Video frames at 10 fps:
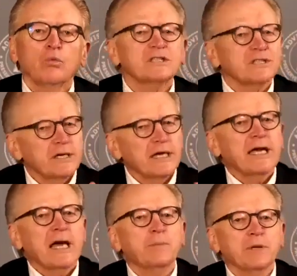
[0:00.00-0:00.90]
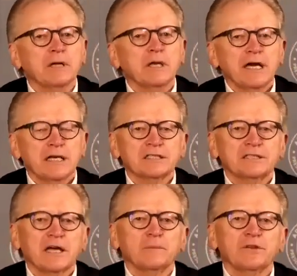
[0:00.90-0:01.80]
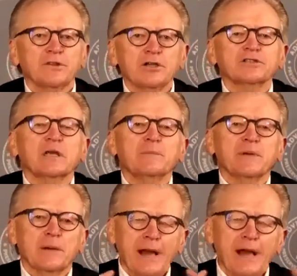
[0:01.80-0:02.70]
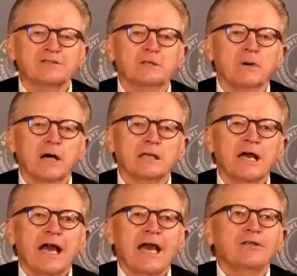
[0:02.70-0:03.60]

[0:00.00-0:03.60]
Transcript: what's going to happen is that there's going to be a mastermind,